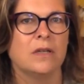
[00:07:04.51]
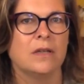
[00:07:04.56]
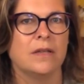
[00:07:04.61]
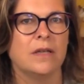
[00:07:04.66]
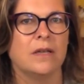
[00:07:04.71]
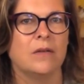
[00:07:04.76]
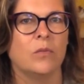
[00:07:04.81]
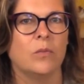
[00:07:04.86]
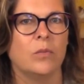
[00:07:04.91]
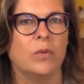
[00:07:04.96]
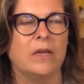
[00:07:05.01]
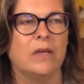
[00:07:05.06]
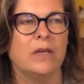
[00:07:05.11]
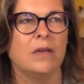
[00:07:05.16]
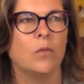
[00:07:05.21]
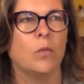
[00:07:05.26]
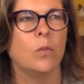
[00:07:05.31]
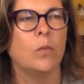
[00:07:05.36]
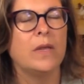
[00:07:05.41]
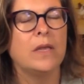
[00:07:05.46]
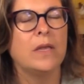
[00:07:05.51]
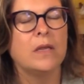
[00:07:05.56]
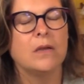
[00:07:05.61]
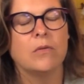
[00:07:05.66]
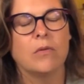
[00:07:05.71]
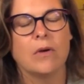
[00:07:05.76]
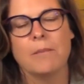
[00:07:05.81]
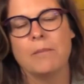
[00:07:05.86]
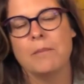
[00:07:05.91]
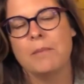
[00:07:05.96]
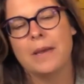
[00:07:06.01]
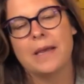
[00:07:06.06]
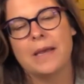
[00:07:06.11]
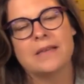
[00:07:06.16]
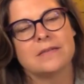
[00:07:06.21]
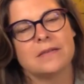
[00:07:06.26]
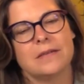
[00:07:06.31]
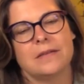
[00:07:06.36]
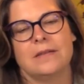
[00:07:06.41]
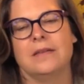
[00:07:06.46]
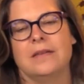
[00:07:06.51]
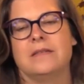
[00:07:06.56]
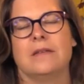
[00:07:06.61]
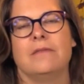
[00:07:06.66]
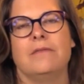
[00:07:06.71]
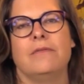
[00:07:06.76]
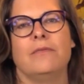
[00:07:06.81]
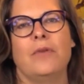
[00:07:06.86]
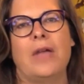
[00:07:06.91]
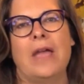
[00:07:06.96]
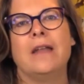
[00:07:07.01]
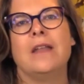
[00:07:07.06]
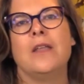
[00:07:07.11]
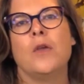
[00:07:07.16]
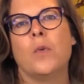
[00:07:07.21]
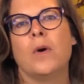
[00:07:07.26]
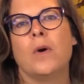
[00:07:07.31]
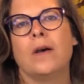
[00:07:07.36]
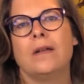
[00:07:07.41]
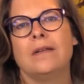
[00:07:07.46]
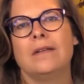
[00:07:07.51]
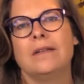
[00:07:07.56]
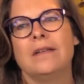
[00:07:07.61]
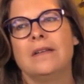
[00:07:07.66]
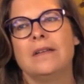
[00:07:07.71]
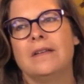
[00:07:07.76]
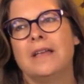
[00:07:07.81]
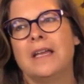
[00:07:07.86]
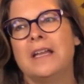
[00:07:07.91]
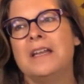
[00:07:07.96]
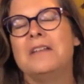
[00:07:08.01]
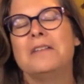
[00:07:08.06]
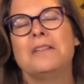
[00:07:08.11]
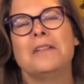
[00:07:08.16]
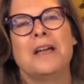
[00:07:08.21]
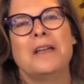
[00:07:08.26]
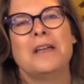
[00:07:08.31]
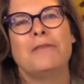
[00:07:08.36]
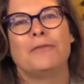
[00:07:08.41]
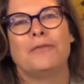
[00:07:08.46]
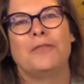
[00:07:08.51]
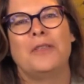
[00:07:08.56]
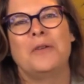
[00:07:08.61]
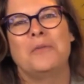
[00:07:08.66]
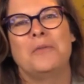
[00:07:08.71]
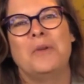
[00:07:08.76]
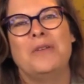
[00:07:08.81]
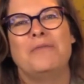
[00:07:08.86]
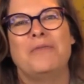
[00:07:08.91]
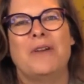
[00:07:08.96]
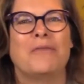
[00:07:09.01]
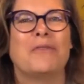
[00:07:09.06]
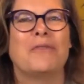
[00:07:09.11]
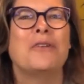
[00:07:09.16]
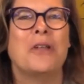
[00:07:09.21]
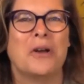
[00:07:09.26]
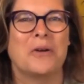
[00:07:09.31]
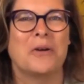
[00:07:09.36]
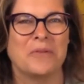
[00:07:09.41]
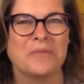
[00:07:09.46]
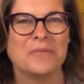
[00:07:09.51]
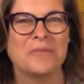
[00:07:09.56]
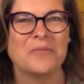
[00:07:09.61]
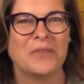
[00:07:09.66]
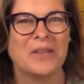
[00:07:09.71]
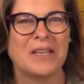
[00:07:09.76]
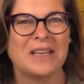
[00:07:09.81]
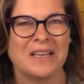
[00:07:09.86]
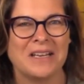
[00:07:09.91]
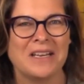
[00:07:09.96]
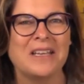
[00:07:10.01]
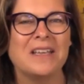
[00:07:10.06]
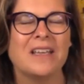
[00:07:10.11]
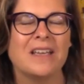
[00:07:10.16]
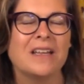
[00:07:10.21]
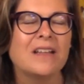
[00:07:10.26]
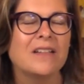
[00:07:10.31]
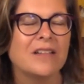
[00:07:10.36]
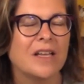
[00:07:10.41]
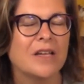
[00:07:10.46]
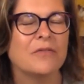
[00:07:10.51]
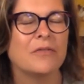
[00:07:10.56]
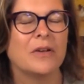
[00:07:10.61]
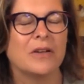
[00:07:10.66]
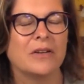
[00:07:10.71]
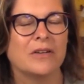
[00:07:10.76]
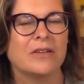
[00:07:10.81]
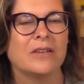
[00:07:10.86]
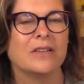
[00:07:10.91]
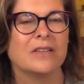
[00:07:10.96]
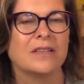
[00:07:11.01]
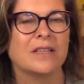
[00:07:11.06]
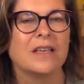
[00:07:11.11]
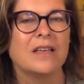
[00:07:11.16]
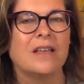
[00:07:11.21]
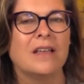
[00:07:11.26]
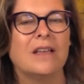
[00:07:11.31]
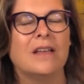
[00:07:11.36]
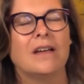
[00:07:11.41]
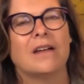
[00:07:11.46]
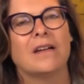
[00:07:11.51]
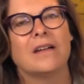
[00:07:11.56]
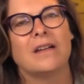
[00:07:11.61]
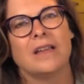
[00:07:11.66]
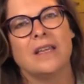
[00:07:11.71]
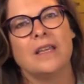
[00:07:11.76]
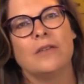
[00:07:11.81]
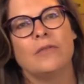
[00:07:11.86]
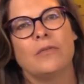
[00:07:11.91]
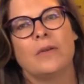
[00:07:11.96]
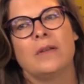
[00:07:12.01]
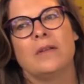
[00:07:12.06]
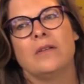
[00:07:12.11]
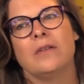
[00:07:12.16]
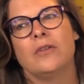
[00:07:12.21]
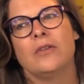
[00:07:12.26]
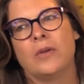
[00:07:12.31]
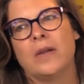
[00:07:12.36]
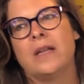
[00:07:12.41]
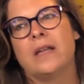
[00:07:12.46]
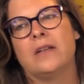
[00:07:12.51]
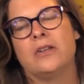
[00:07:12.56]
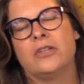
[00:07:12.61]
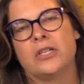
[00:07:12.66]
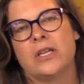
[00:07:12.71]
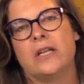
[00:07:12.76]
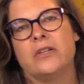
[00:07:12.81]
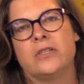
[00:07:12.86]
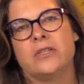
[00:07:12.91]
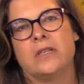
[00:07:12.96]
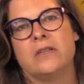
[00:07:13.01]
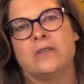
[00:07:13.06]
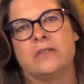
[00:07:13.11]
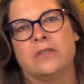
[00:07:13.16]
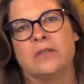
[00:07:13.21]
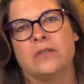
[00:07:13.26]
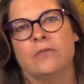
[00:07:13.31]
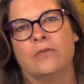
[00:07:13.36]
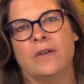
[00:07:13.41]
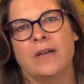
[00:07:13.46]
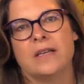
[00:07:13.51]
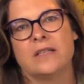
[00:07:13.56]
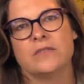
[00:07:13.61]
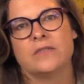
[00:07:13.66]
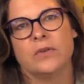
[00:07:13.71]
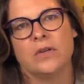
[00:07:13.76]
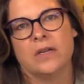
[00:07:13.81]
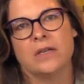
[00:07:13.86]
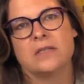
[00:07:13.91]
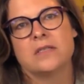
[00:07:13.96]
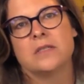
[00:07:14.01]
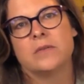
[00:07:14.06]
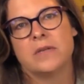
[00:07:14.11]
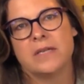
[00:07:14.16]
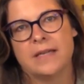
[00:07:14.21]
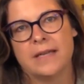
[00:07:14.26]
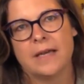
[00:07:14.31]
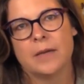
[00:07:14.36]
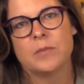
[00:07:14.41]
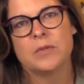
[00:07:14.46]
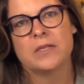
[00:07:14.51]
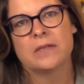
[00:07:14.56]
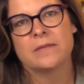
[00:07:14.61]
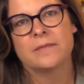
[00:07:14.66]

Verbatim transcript: That we who are best at this of anyone, any life that we've ever known, like any life on Earth, are even creating change that is too fast for us to adapt.